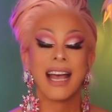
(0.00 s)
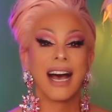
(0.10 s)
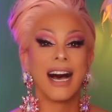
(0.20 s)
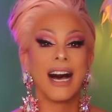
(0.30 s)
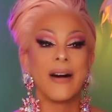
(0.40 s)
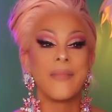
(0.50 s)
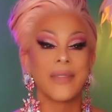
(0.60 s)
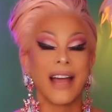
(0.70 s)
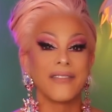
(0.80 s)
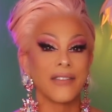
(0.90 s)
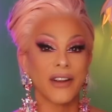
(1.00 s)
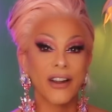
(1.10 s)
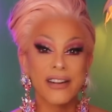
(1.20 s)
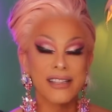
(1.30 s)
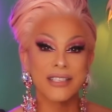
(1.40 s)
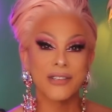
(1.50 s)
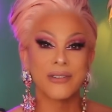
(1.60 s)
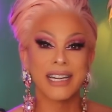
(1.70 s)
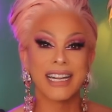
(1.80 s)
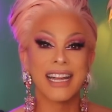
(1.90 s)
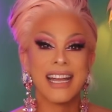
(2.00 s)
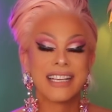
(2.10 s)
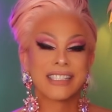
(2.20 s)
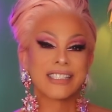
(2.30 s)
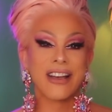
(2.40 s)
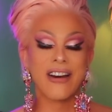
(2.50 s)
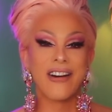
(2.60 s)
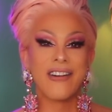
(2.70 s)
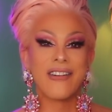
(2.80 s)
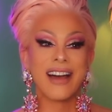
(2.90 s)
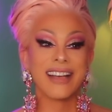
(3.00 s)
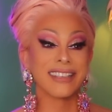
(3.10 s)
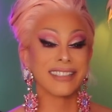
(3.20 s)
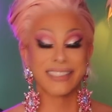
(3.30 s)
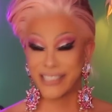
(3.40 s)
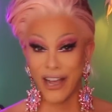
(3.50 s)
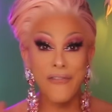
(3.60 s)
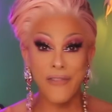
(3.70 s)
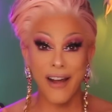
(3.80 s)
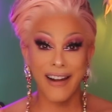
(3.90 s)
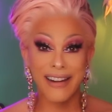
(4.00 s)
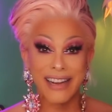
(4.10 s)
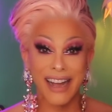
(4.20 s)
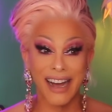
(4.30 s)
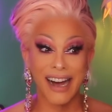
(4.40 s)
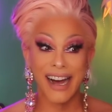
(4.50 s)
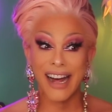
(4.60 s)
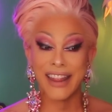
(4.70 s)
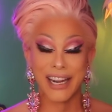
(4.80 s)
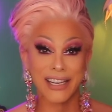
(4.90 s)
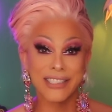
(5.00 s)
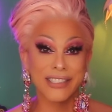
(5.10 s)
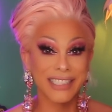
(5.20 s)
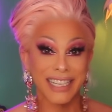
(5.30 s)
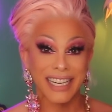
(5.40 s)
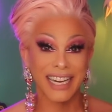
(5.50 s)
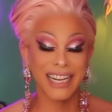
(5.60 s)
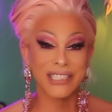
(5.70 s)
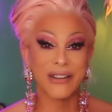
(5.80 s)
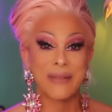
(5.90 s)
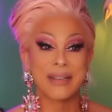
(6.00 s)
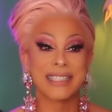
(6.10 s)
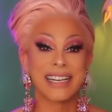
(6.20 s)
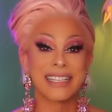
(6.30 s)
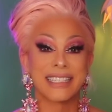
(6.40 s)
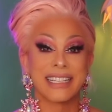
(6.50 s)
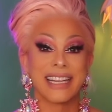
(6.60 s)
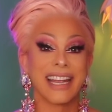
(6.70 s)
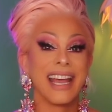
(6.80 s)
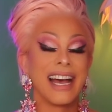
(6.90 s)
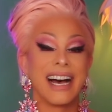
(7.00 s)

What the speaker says: I've never heard of this queen, so far the looks are sickening, so I'm excited to see